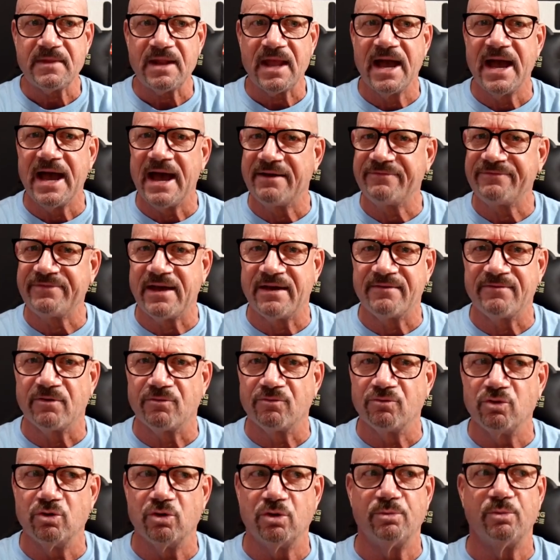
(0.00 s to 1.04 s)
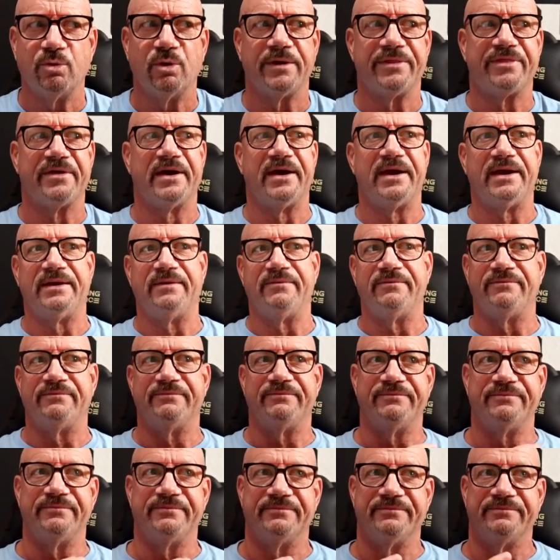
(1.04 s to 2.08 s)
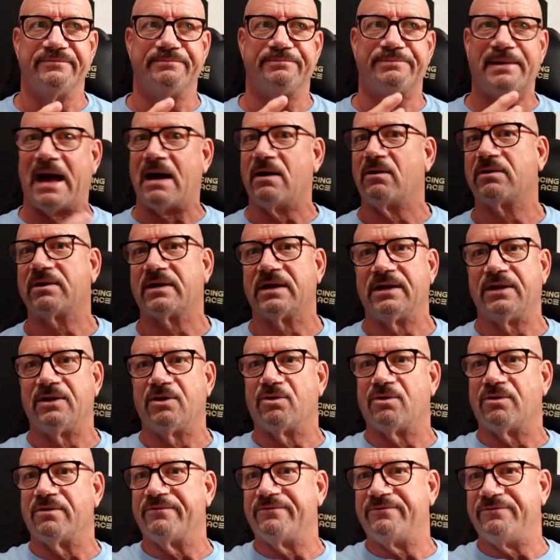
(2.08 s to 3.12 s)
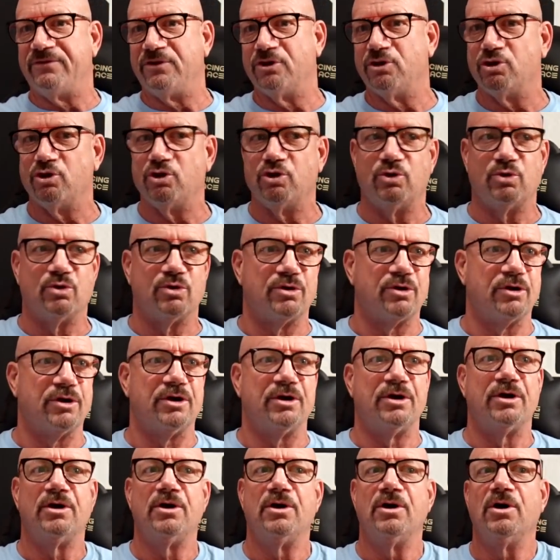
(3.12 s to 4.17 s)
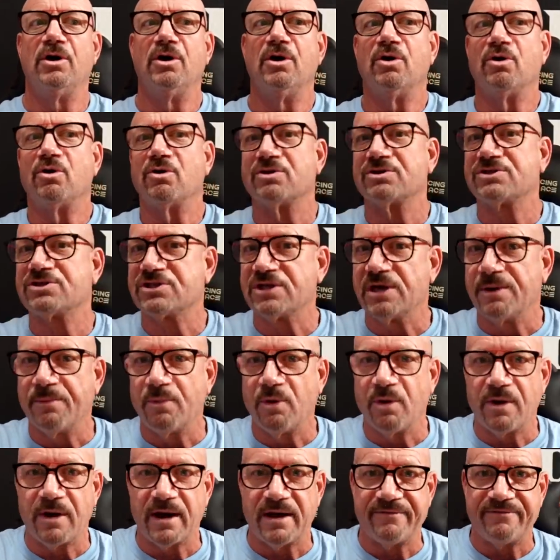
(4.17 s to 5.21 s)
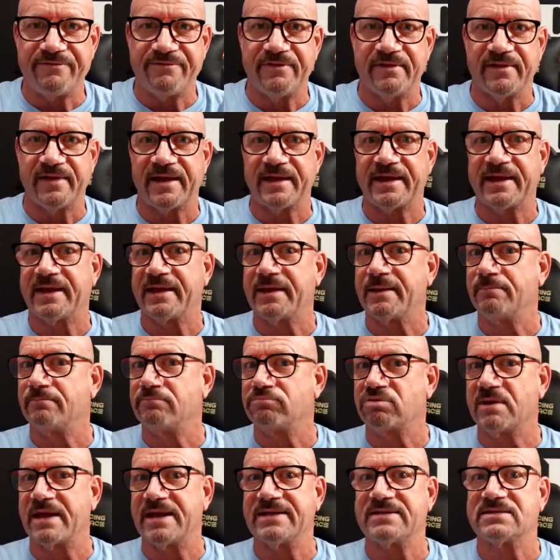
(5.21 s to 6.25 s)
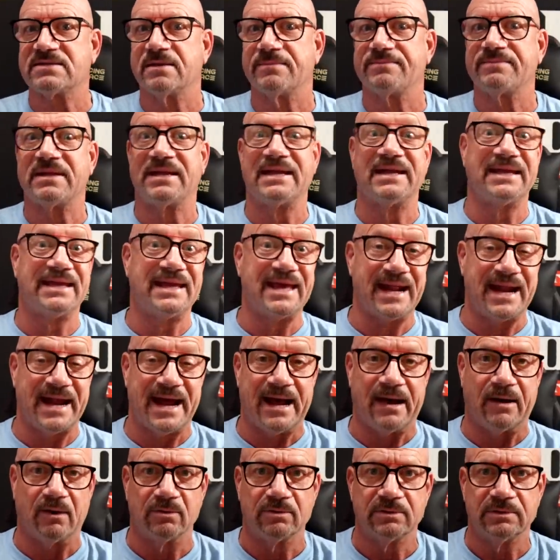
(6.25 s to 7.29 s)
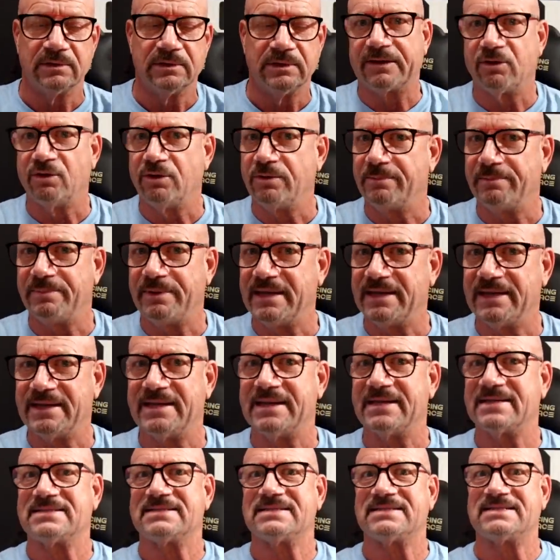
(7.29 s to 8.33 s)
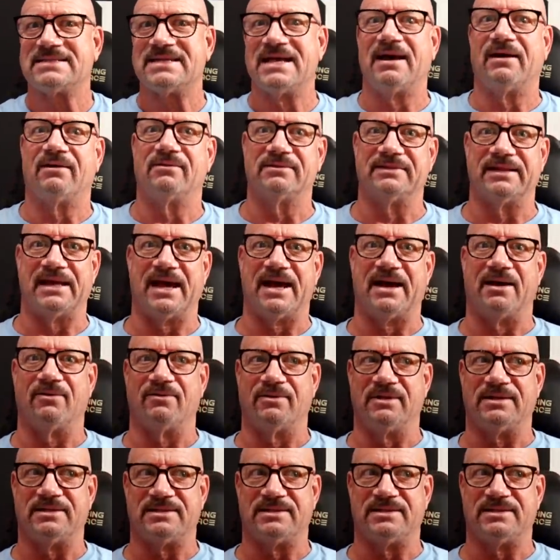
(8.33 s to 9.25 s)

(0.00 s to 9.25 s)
I have to have a room with a balcony or a view or somewhere I feel like I can break something and get out. I couldn't be in this cell now.